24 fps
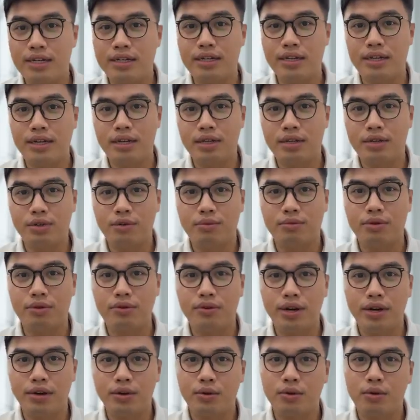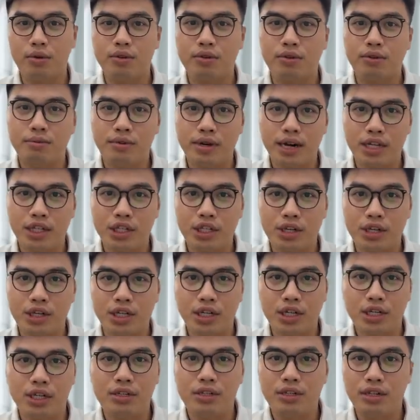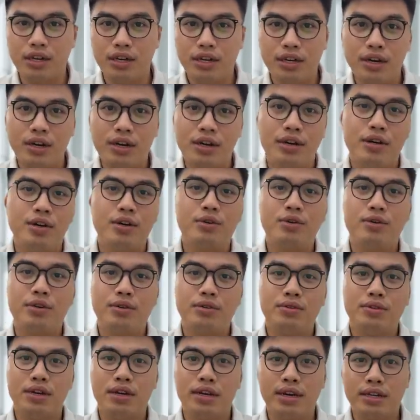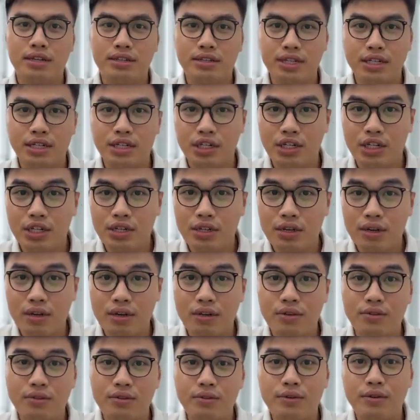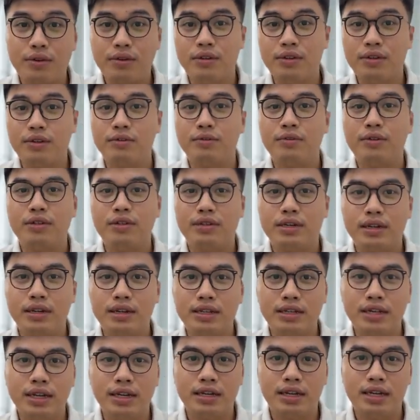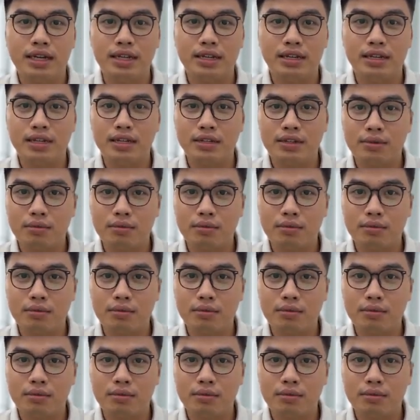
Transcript: sealant to prevent water penetration. Use a release agent on the surface to facilitate easy